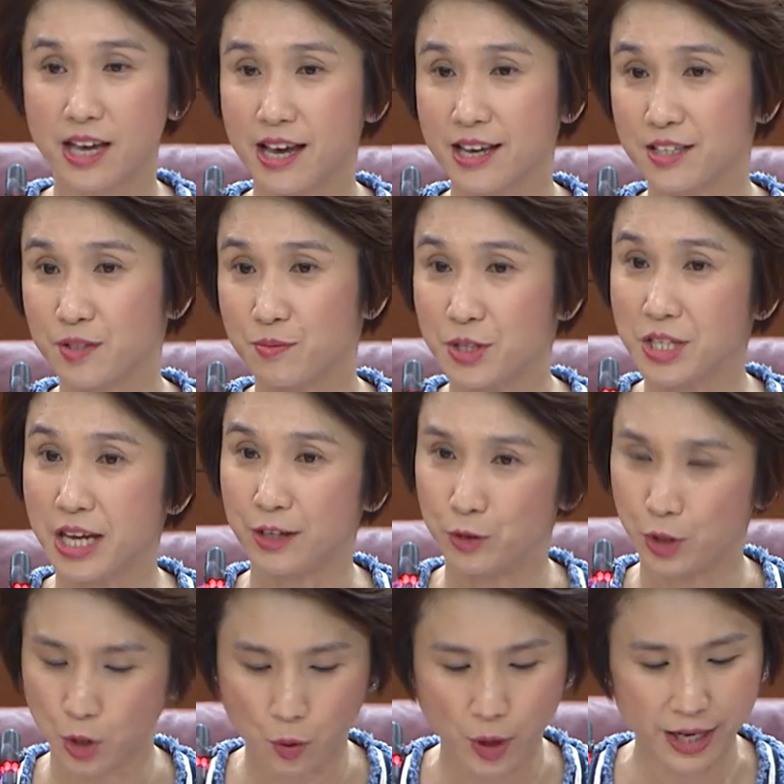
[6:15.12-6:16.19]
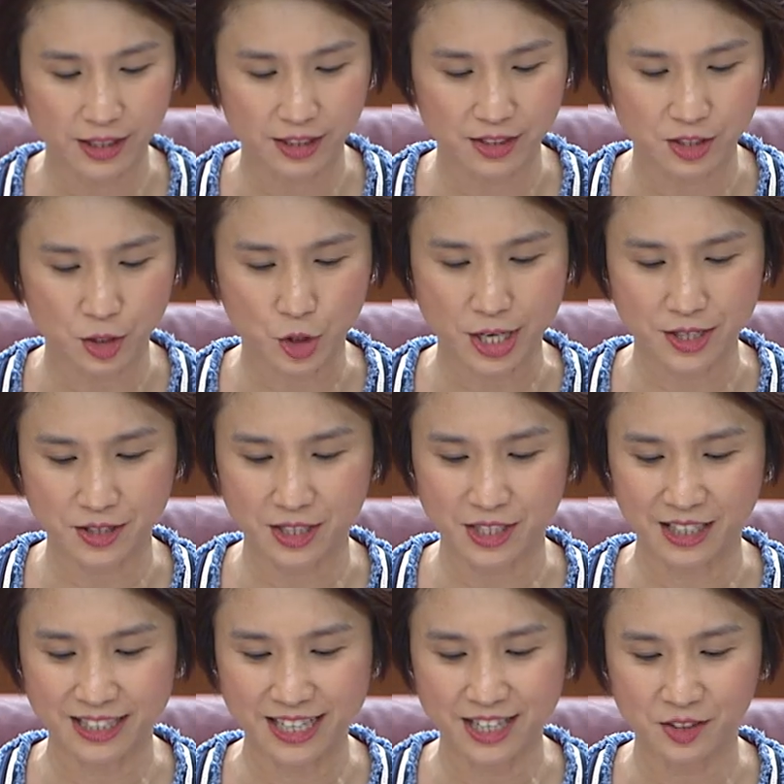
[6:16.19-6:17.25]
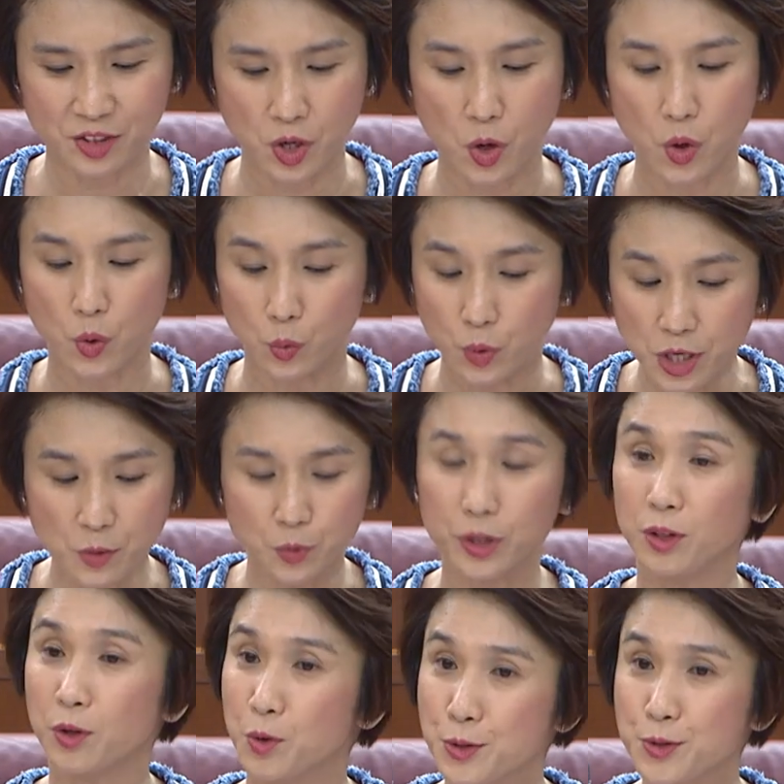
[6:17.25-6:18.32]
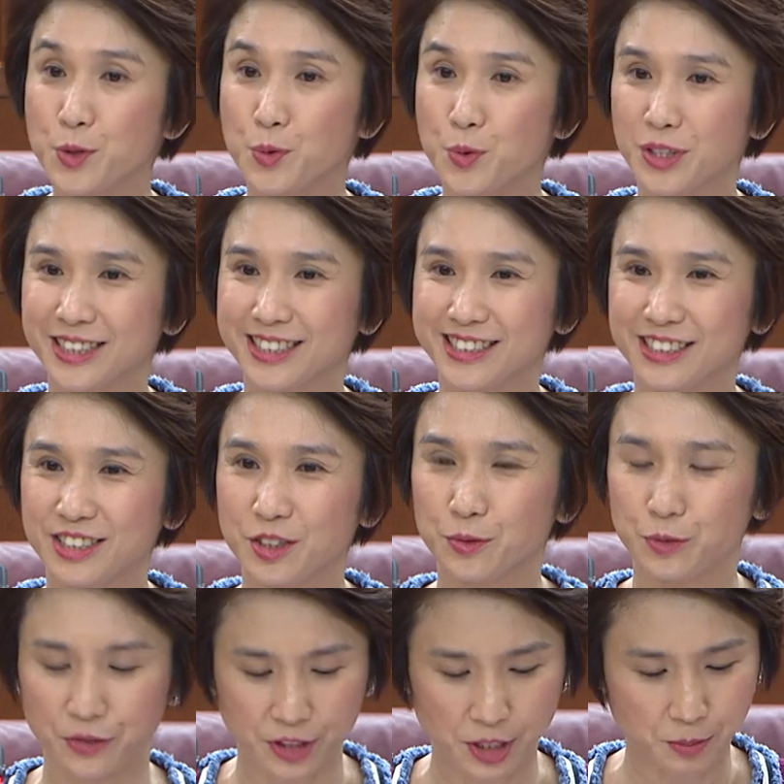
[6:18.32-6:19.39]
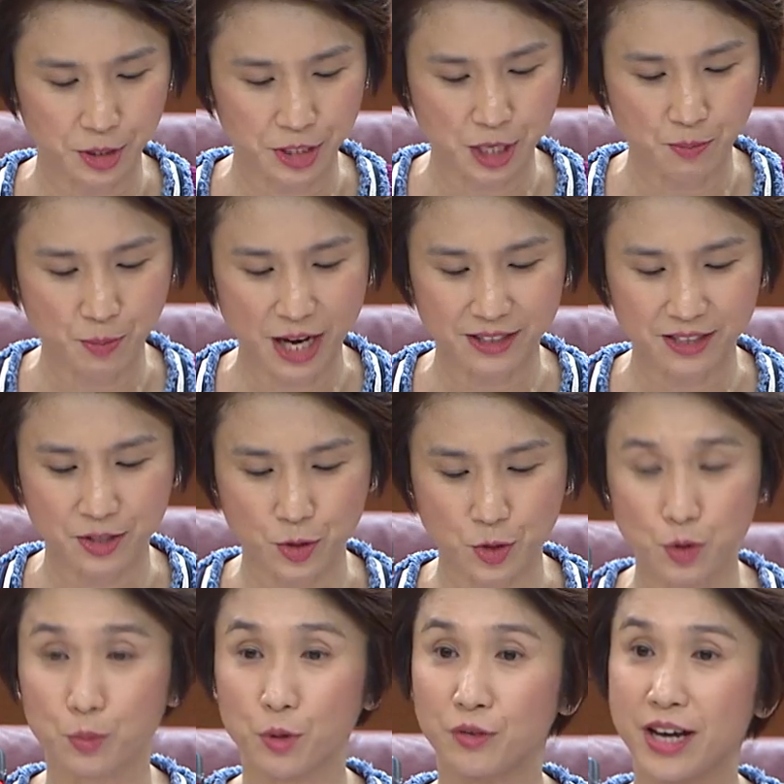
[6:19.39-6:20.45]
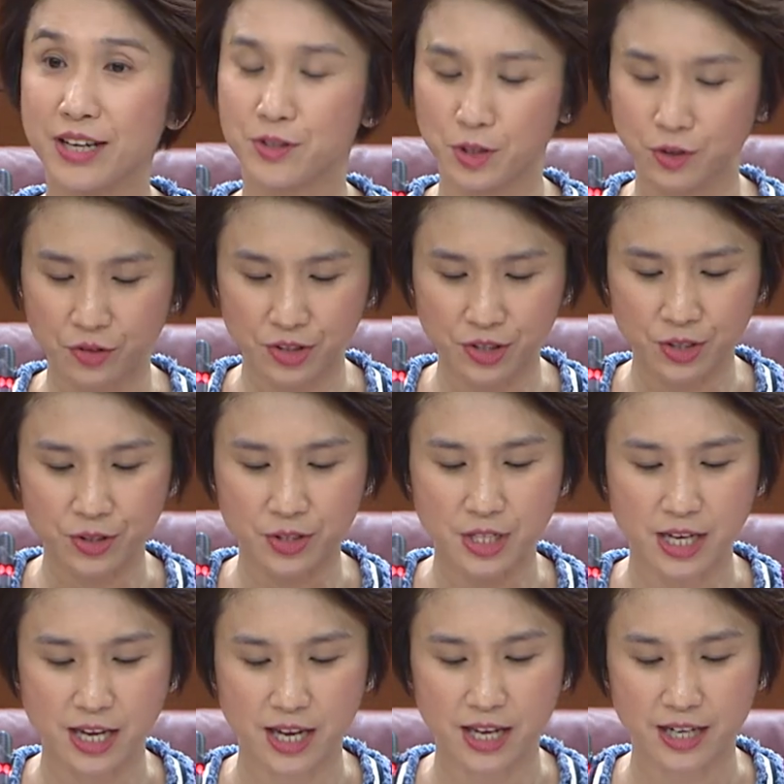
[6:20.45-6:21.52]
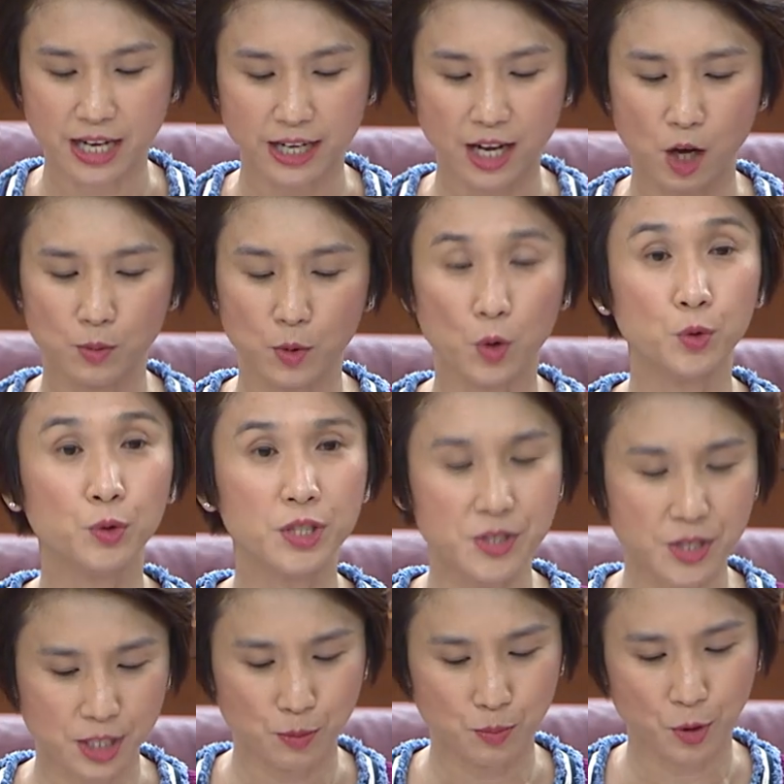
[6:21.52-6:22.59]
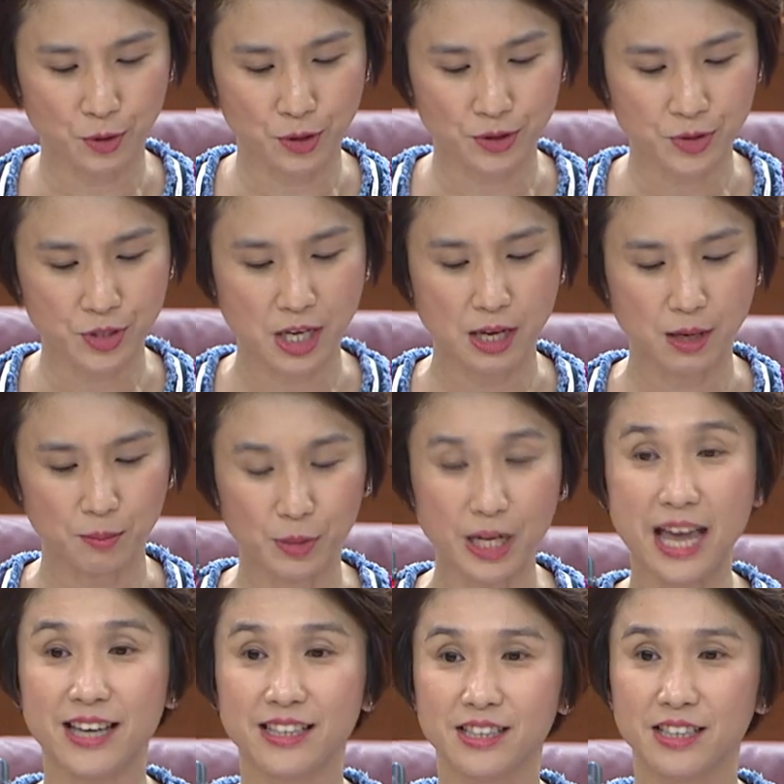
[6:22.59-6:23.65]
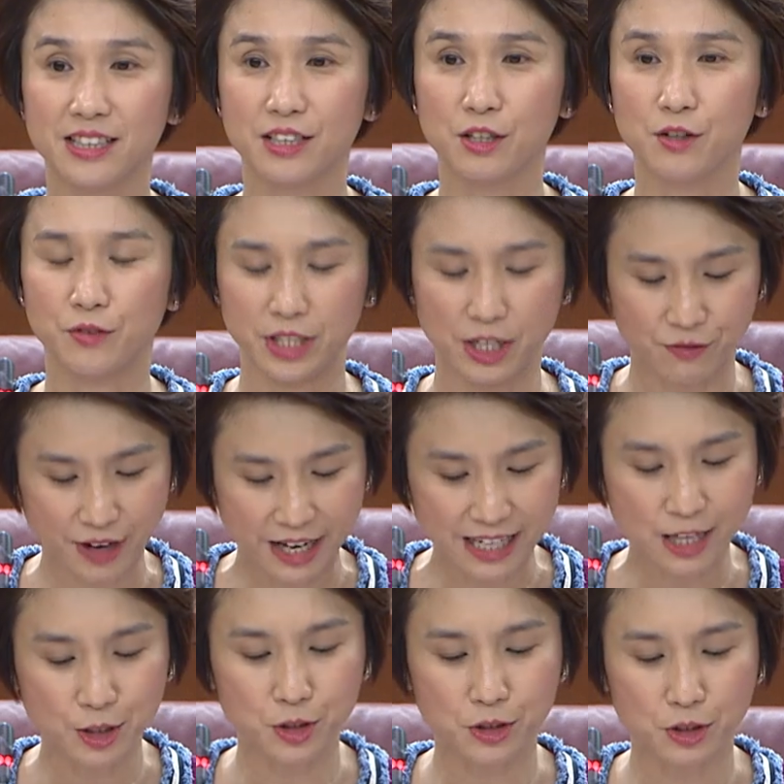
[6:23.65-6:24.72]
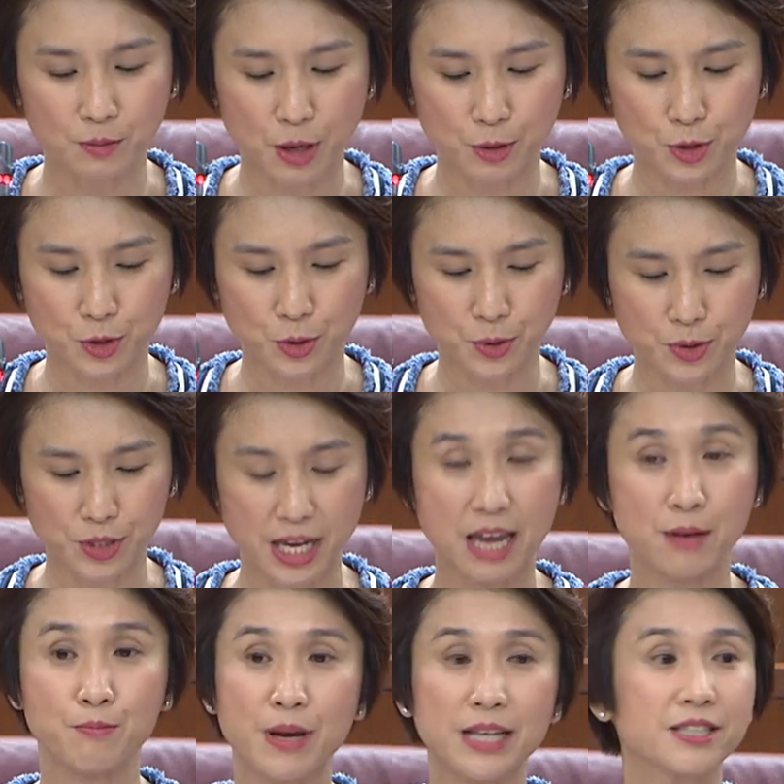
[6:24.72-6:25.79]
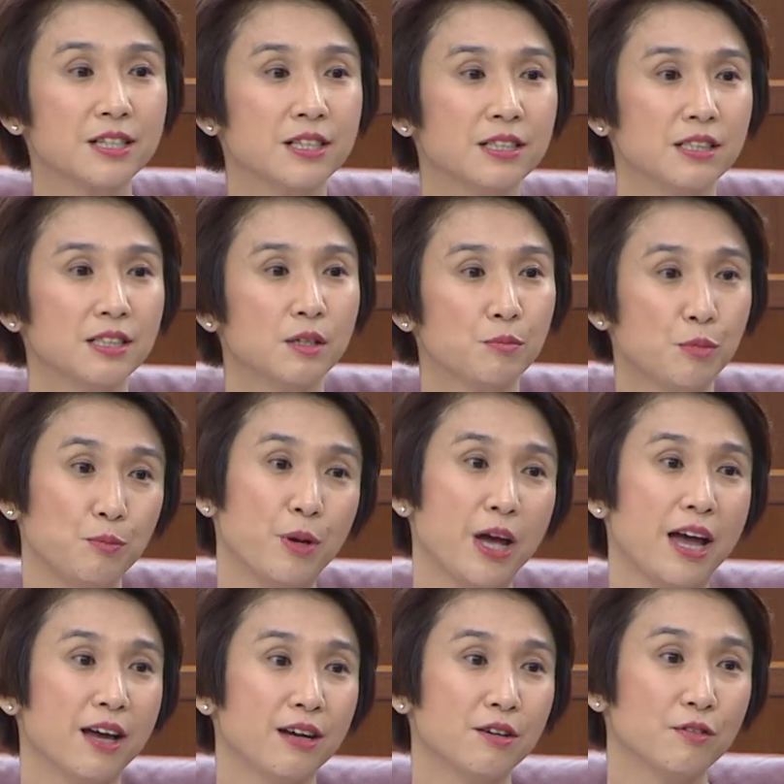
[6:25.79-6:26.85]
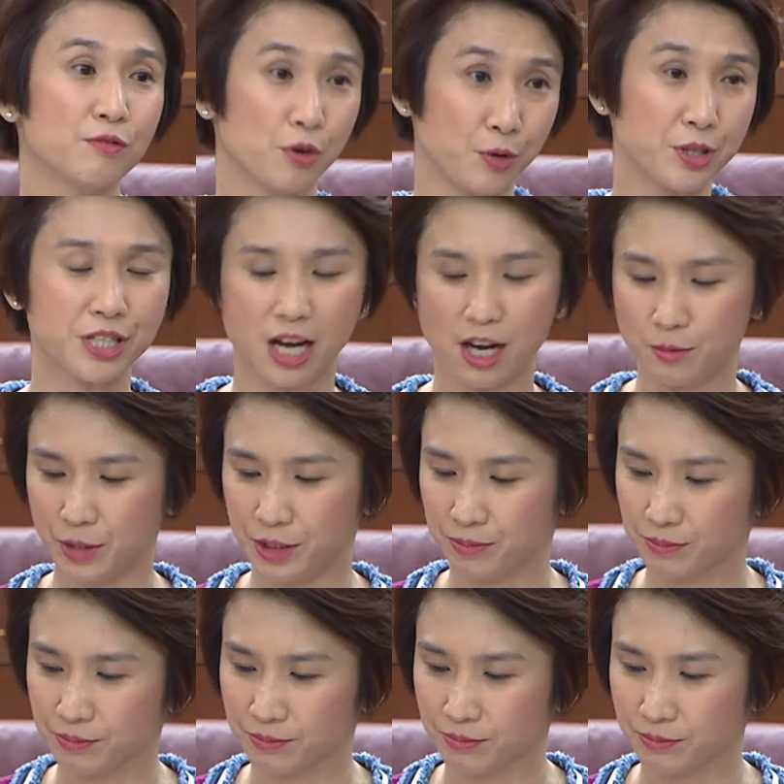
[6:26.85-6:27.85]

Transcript: As Mr. Henry Quek suggested earlier, we will also work with community partners to provide services that help older Singaporeans plan for their financial milestones and better prepare for retirement.